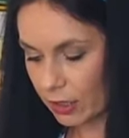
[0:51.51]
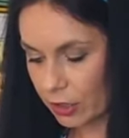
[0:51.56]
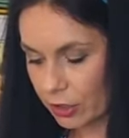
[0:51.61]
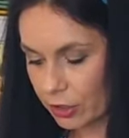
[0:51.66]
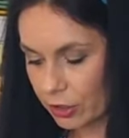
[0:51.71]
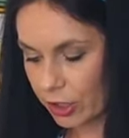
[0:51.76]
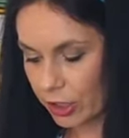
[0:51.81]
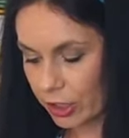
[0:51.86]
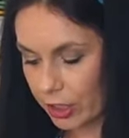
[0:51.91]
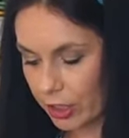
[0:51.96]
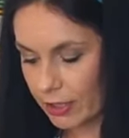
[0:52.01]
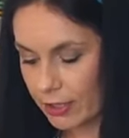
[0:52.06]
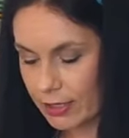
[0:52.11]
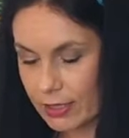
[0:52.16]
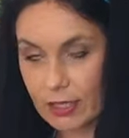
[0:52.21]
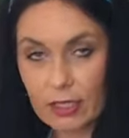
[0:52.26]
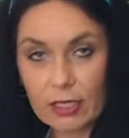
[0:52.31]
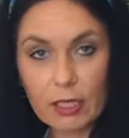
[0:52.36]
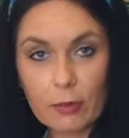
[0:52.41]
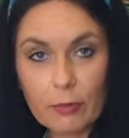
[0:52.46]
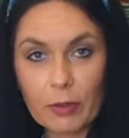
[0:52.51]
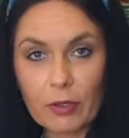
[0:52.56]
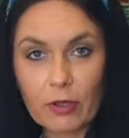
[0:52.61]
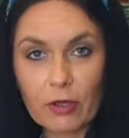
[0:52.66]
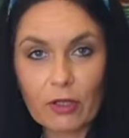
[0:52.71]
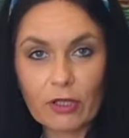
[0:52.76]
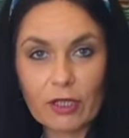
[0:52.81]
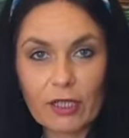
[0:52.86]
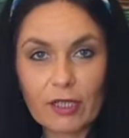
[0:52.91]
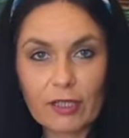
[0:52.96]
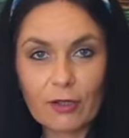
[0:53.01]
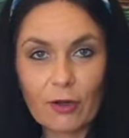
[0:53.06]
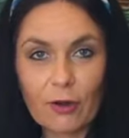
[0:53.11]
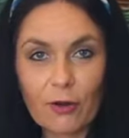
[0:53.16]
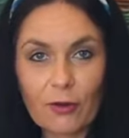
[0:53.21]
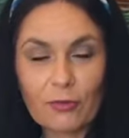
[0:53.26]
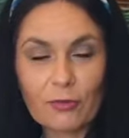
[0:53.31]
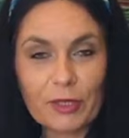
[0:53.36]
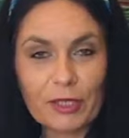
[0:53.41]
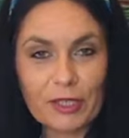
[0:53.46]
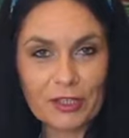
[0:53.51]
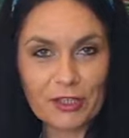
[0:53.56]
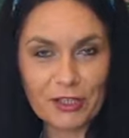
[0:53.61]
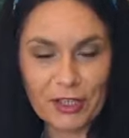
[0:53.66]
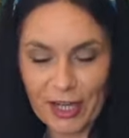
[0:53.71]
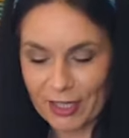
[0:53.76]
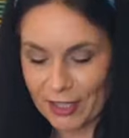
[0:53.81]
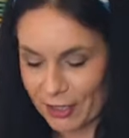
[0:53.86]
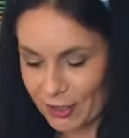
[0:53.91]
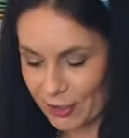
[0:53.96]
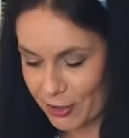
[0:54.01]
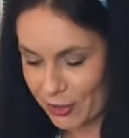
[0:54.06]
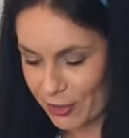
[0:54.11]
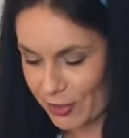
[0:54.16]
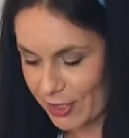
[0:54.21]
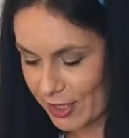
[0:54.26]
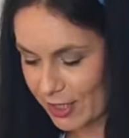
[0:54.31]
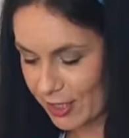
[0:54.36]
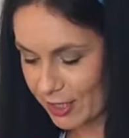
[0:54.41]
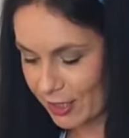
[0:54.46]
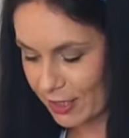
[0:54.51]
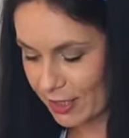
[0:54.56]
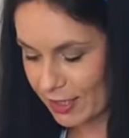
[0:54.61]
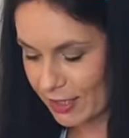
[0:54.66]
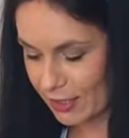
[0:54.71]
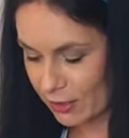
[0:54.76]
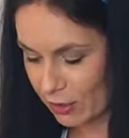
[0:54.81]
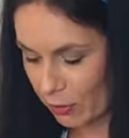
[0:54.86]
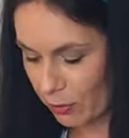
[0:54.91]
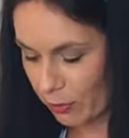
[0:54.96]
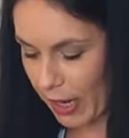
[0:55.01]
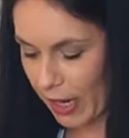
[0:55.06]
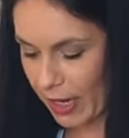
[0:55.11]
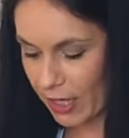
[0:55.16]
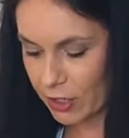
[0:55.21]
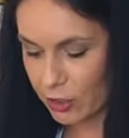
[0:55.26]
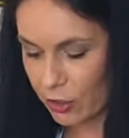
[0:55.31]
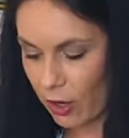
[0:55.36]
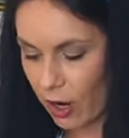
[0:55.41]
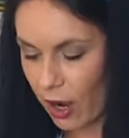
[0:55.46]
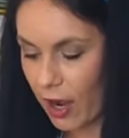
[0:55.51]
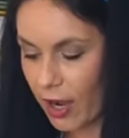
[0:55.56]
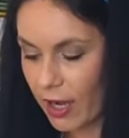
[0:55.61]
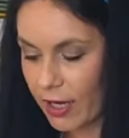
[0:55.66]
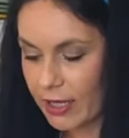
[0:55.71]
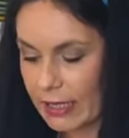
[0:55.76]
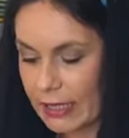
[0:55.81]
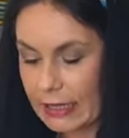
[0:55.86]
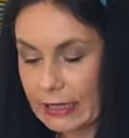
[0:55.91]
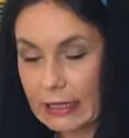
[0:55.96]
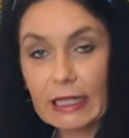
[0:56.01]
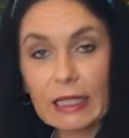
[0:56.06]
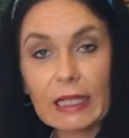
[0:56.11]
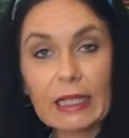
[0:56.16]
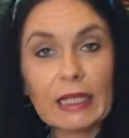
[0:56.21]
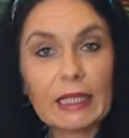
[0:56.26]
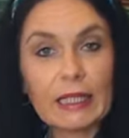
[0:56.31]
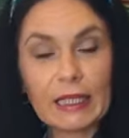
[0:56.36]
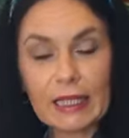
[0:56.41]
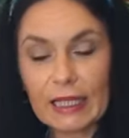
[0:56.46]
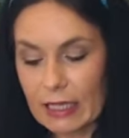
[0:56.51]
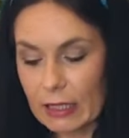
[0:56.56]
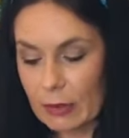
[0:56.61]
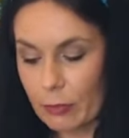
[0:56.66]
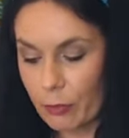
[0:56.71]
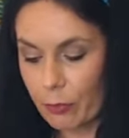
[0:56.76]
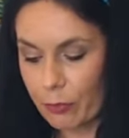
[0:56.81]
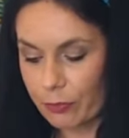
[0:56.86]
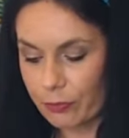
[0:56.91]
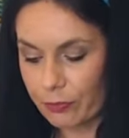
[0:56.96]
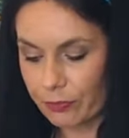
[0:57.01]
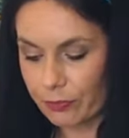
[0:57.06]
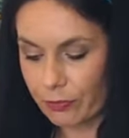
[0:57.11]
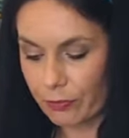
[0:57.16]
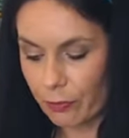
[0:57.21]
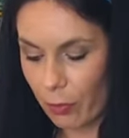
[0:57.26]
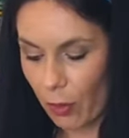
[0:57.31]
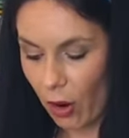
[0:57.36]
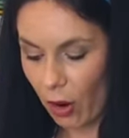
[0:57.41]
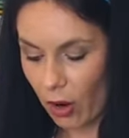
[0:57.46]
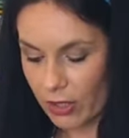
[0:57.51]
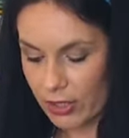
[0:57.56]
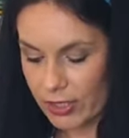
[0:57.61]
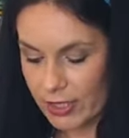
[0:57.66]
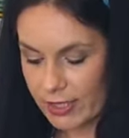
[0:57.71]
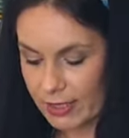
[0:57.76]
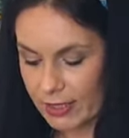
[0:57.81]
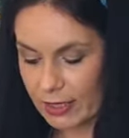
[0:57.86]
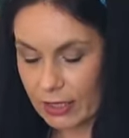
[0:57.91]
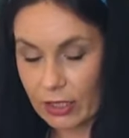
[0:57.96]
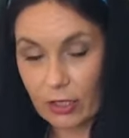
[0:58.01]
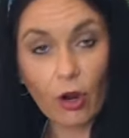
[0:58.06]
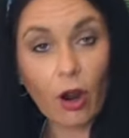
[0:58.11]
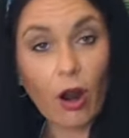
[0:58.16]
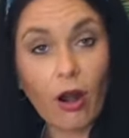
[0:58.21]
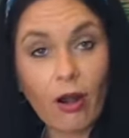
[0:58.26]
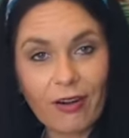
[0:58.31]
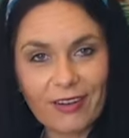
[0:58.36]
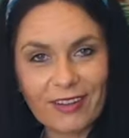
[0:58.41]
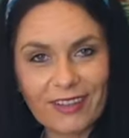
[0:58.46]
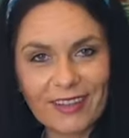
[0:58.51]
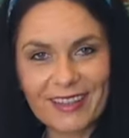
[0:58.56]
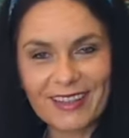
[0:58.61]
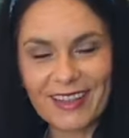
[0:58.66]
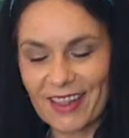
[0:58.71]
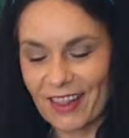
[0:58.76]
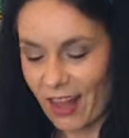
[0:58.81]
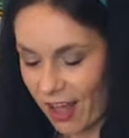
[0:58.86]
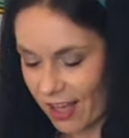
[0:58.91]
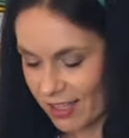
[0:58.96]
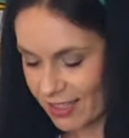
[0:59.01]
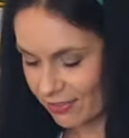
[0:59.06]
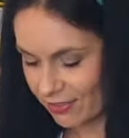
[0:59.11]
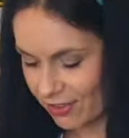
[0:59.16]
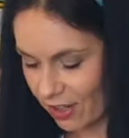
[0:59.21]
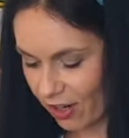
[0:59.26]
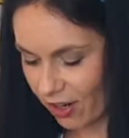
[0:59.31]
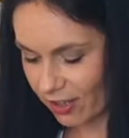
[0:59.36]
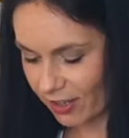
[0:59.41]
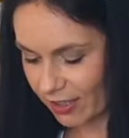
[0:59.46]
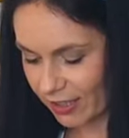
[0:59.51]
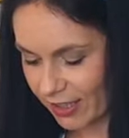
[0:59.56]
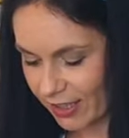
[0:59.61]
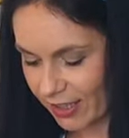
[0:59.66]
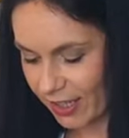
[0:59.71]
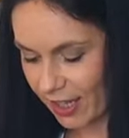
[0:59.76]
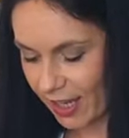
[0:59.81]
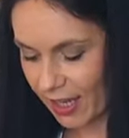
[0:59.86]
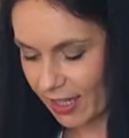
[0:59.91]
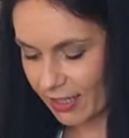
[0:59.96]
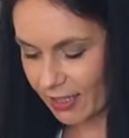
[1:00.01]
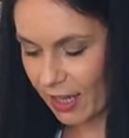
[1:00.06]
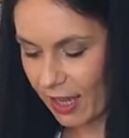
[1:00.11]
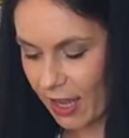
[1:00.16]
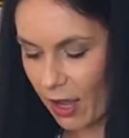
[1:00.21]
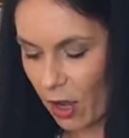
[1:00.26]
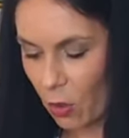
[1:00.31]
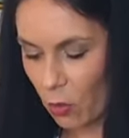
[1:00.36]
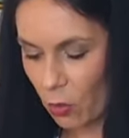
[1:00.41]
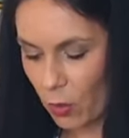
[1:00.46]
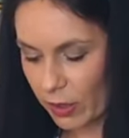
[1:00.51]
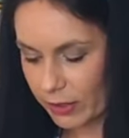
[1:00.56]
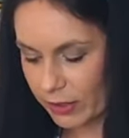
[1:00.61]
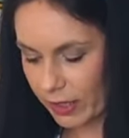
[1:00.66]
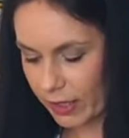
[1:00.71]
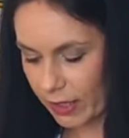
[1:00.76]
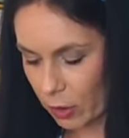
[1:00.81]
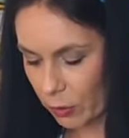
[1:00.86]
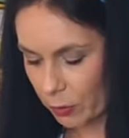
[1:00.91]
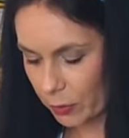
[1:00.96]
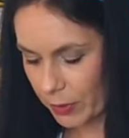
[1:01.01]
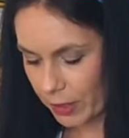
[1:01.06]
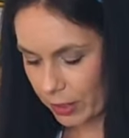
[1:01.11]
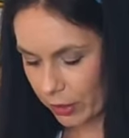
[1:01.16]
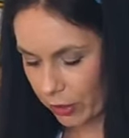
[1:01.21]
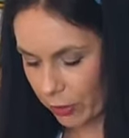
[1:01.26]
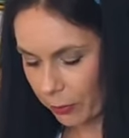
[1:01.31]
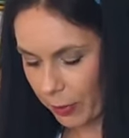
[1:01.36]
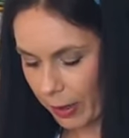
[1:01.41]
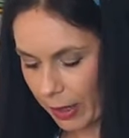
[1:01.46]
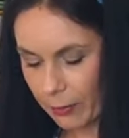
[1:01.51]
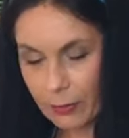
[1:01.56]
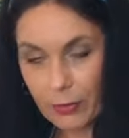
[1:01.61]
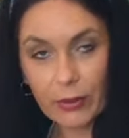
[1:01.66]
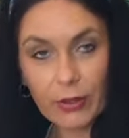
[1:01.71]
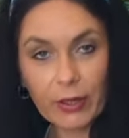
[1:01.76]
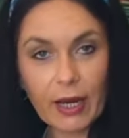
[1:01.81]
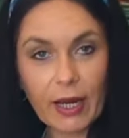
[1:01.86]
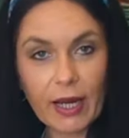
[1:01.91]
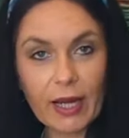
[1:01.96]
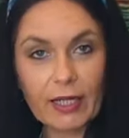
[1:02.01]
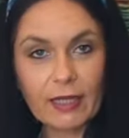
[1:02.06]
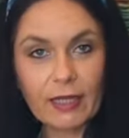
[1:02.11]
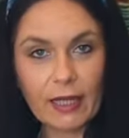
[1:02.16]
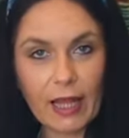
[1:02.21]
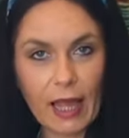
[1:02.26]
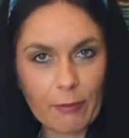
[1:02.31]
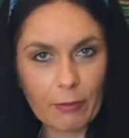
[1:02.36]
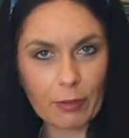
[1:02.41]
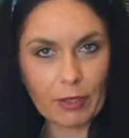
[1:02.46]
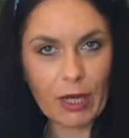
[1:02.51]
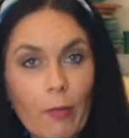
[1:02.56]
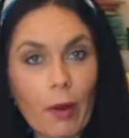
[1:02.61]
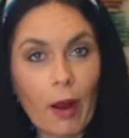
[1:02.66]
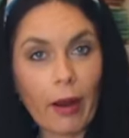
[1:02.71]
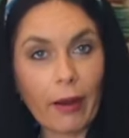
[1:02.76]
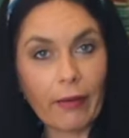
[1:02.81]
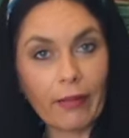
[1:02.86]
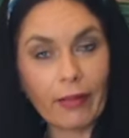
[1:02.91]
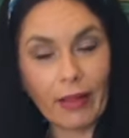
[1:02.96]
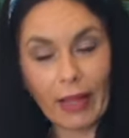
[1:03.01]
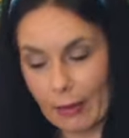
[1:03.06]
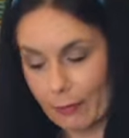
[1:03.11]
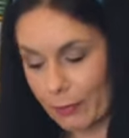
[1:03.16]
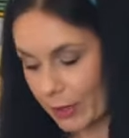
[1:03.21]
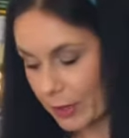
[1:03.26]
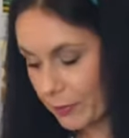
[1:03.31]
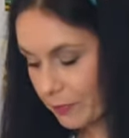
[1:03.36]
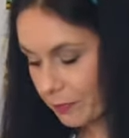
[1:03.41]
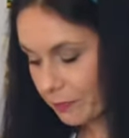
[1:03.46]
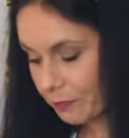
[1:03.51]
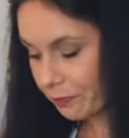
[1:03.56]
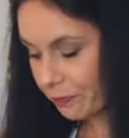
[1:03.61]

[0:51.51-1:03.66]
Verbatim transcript: ingredients typical in all Mediterranean cuisine, it's tomato, onion, leek, parsley, garlic, and lots of garlic, and one jalapeno pepper and lemon, my lemon.